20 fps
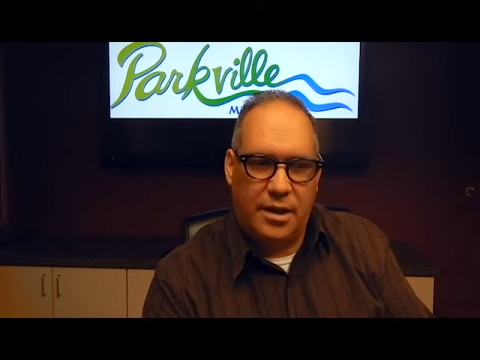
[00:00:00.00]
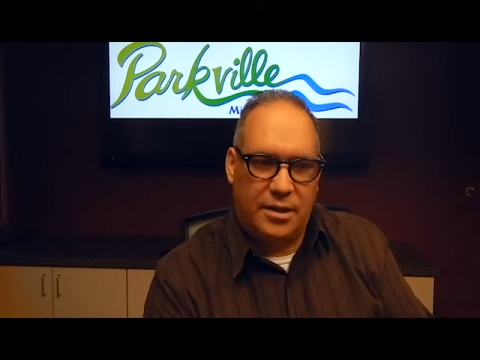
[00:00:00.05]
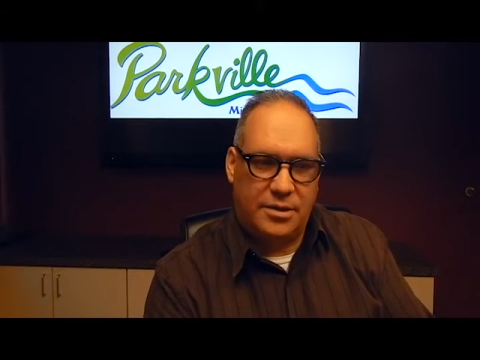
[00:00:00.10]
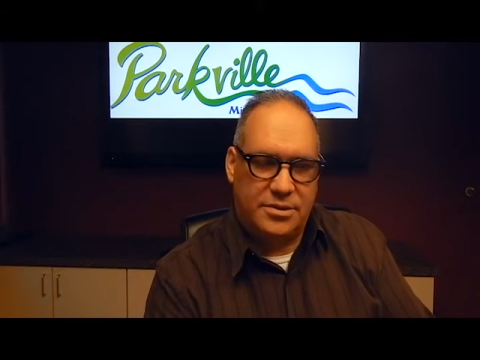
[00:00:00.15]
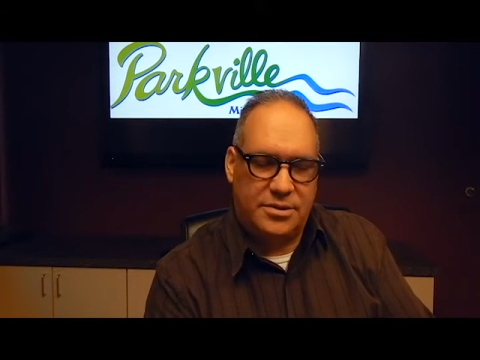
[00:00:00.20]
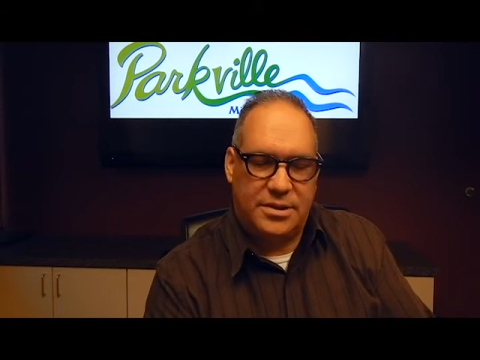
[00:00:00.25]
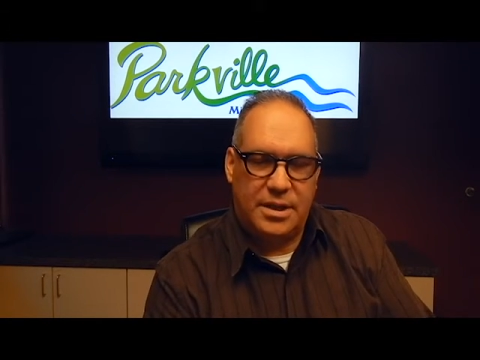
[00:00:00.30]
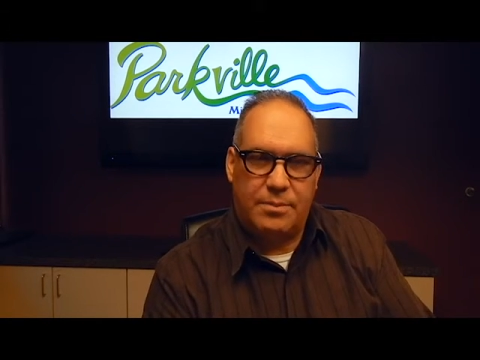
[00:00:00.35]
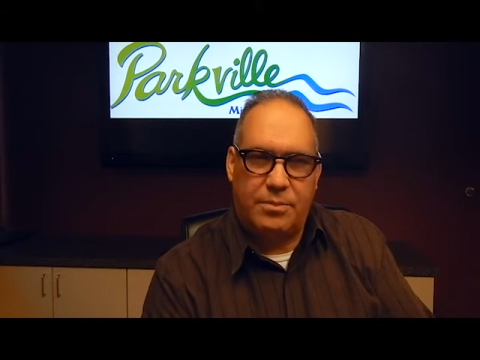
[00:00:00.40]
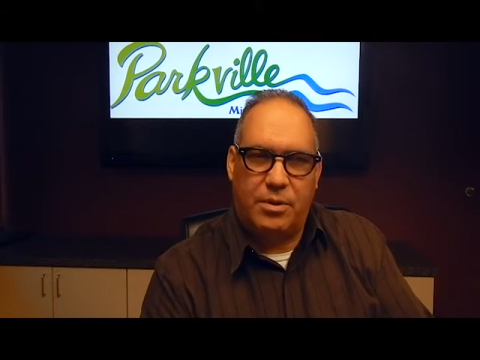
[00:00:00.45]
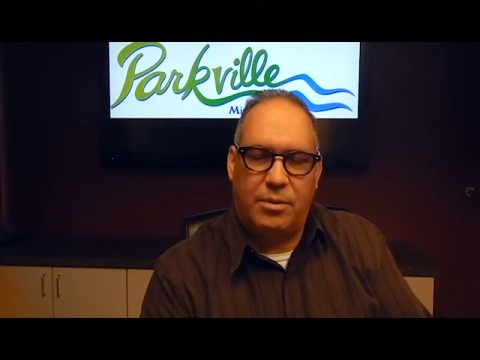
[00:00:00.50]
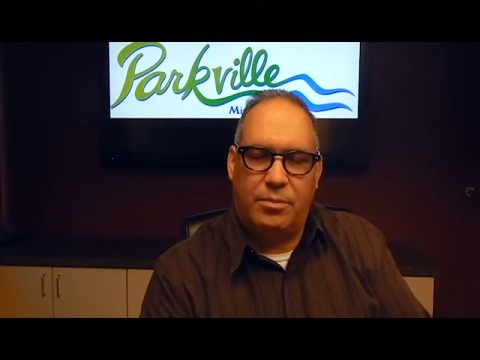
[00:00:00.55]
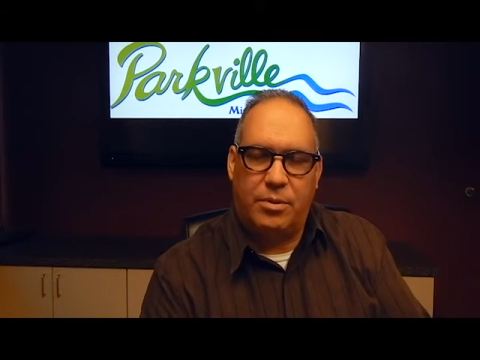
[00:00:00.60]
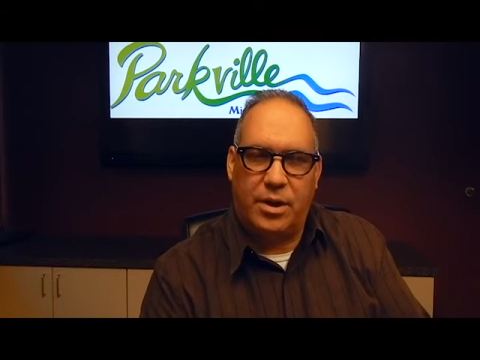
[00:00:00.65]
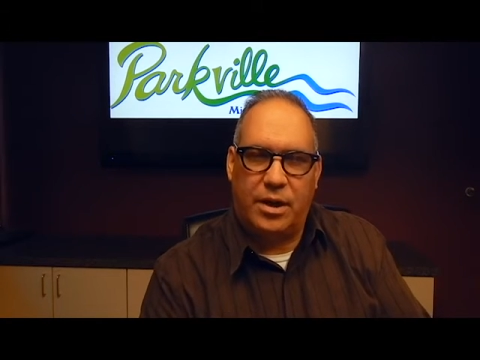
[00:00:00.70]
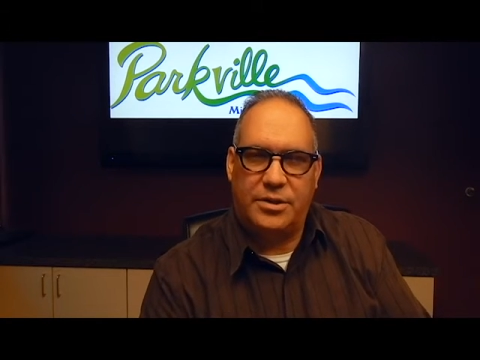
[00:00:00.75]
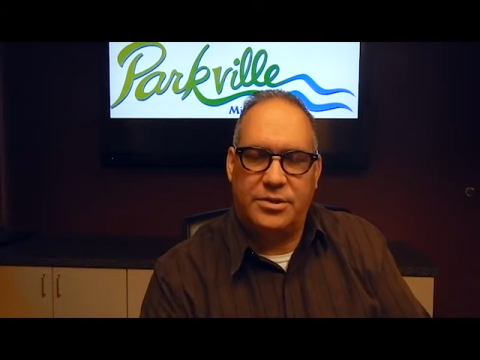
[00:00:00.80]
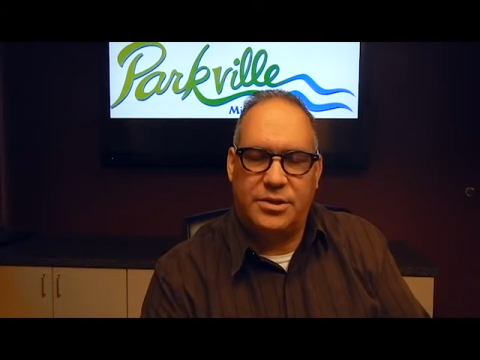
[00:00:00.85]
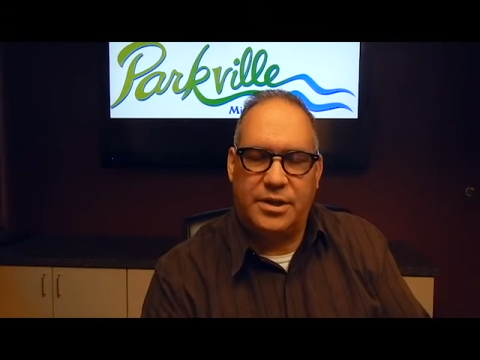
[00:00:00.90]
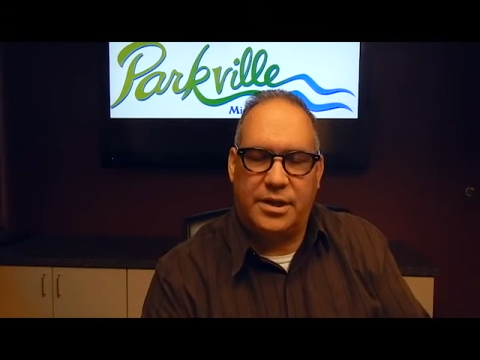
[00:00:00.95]
separate
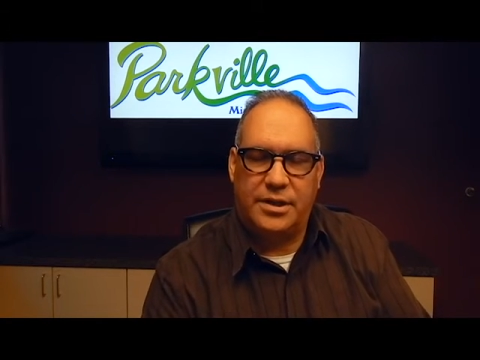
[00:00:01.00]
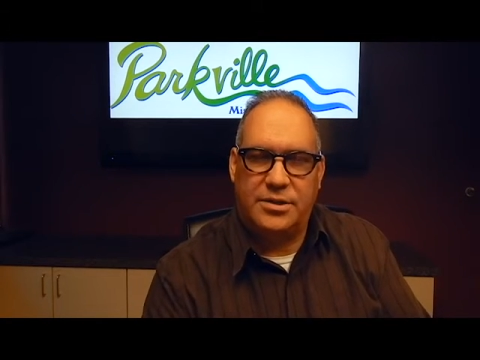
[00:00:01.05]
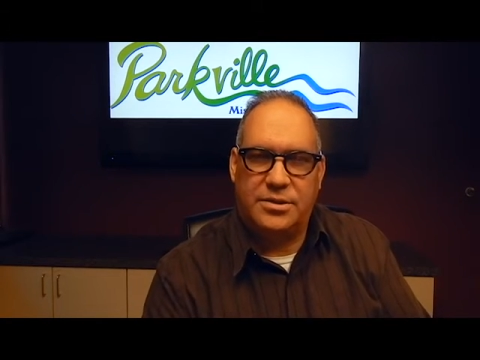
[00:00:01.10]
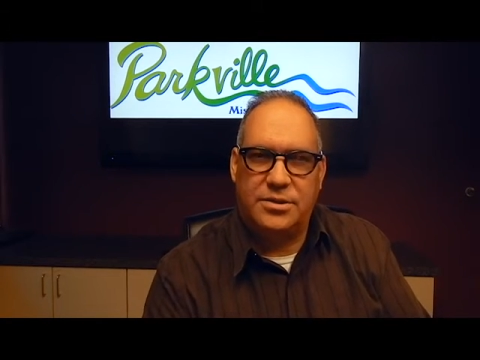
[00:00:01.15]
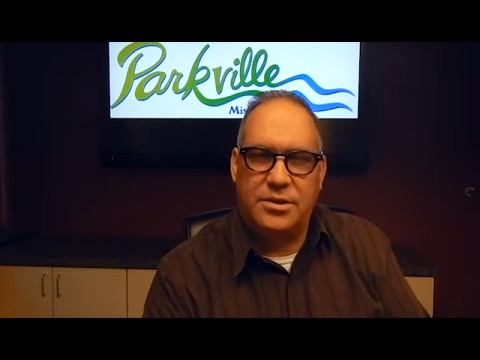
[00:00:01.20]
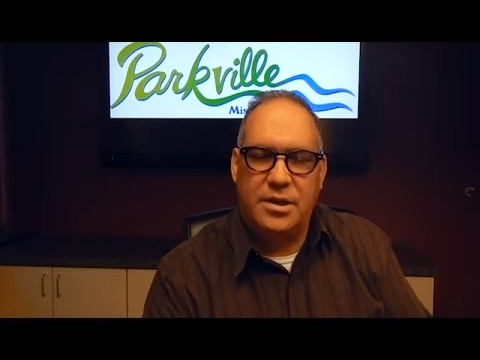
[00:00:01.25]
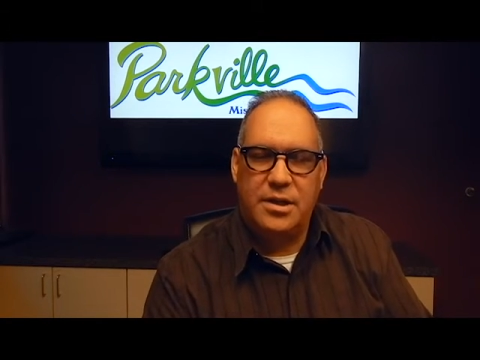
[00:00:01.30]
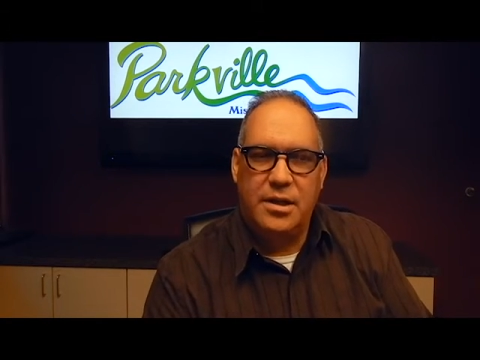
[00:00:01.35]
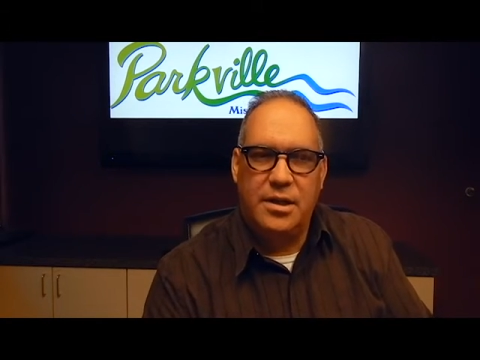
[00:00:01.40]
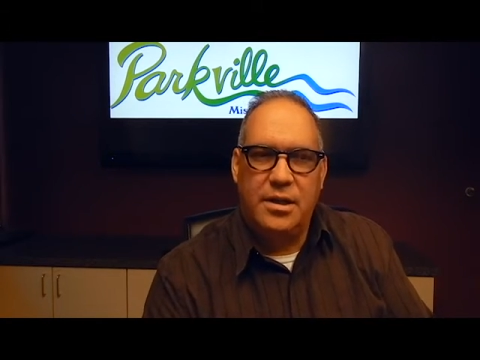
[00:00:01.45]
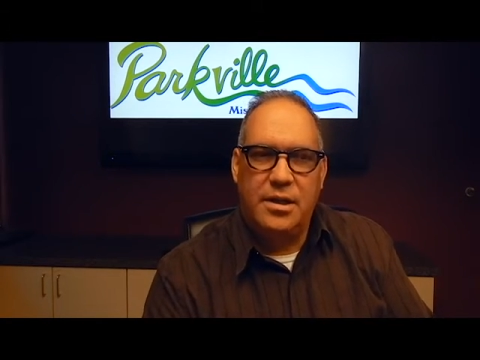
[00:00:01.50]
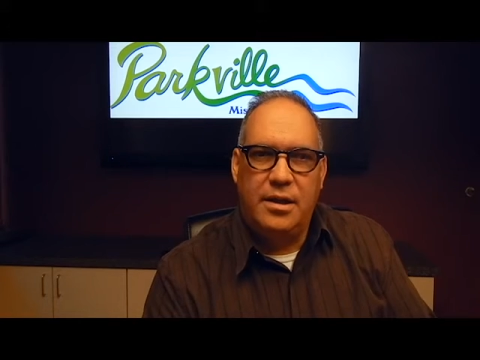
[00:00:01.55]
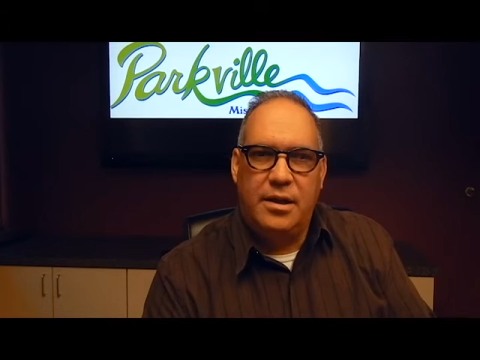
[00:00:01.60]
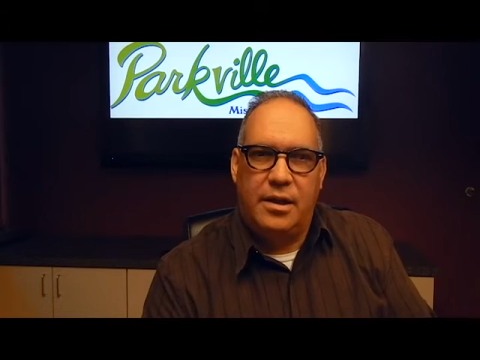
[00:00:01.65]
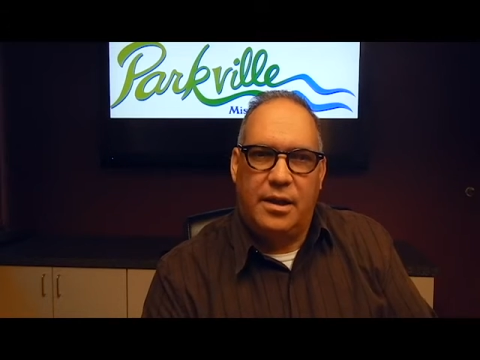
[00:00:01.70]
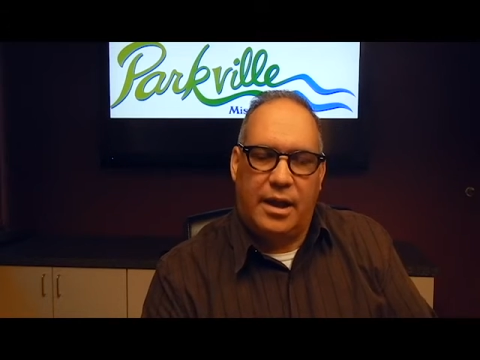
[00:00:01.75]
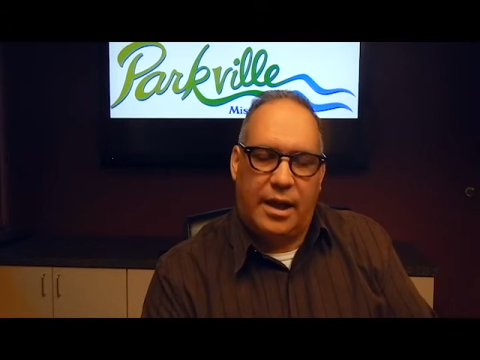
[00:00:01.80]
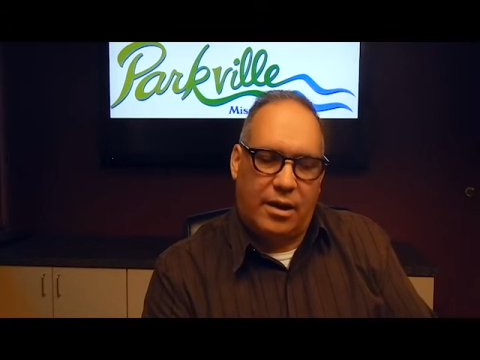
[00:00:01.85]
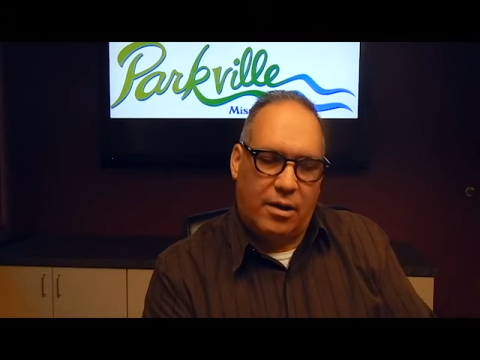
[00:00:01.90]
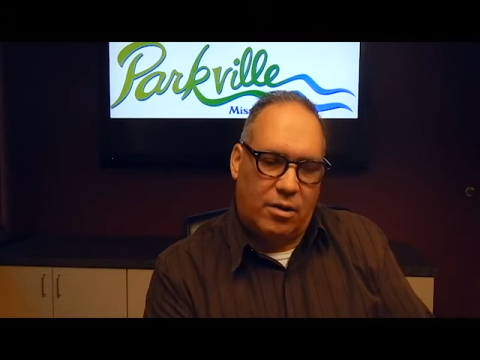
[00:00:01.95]
projects,
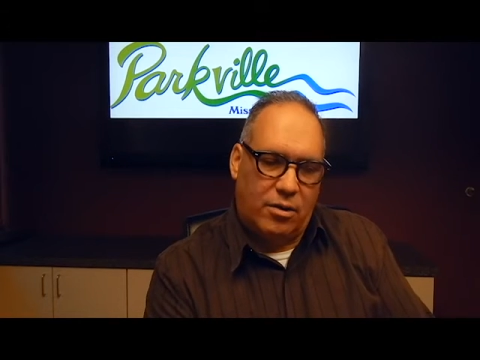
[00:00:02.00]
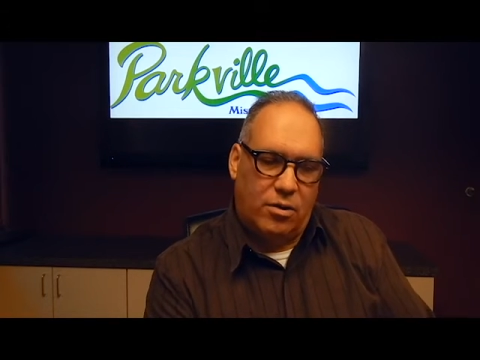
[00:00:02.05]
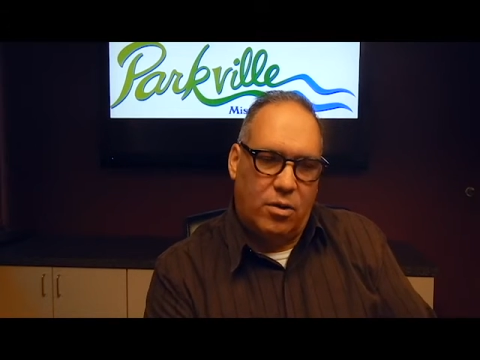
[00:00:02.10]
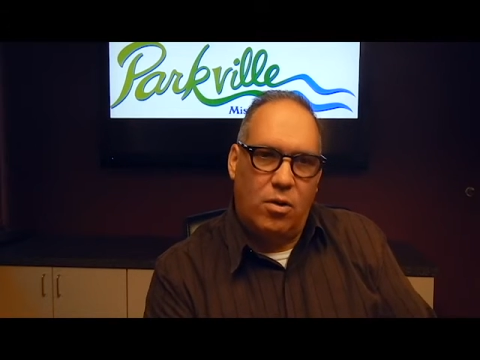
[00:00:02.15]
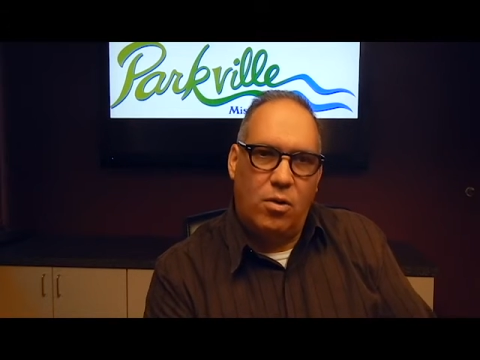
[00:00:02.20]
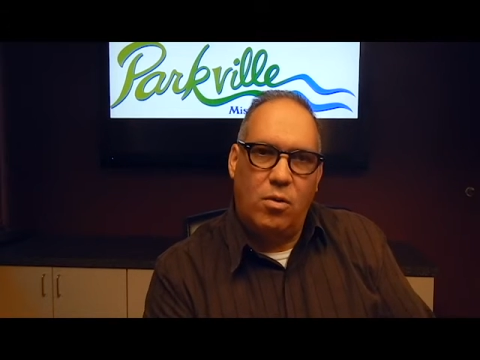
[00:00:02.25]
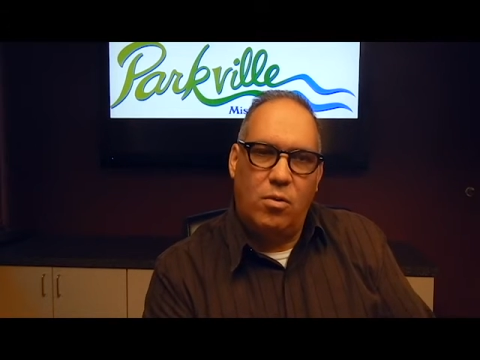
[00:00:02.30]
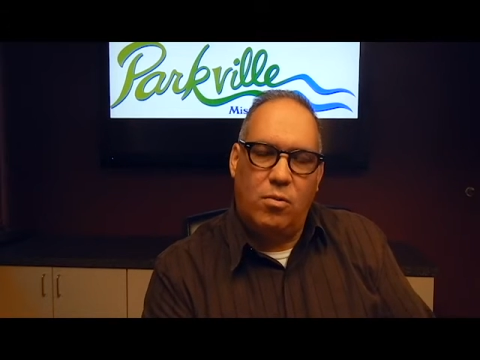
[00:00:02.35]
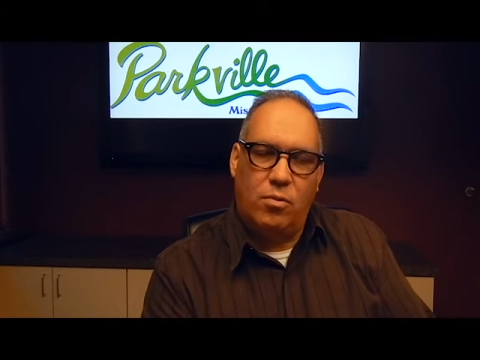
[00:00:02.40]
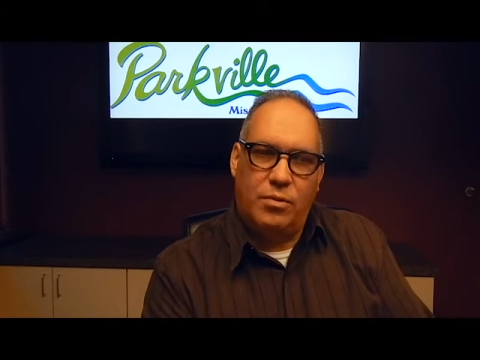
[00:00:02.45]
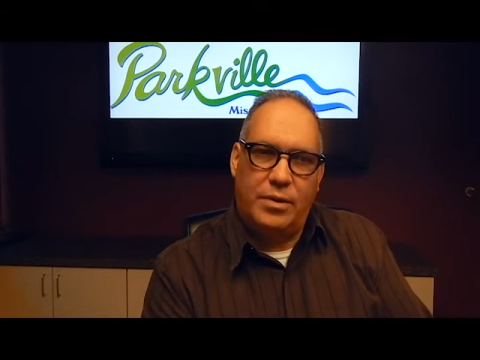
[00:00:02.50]
and our goal